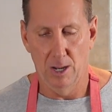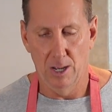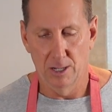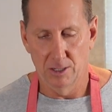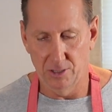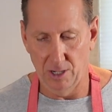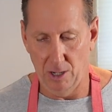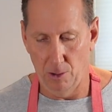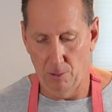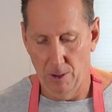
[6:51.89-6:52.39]

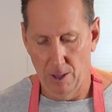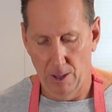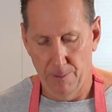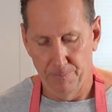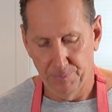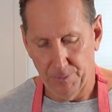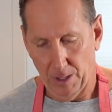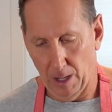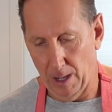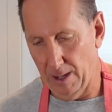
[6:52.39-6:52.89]
So
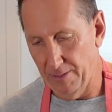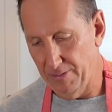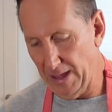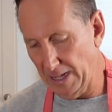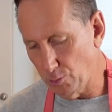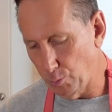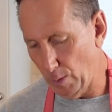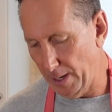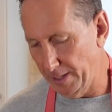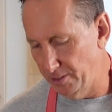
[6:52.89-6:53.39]

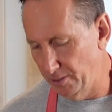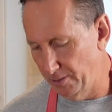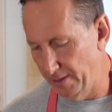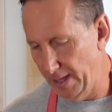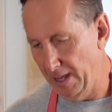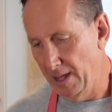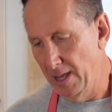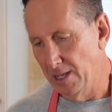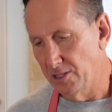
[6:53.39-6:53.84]
that's why I do that.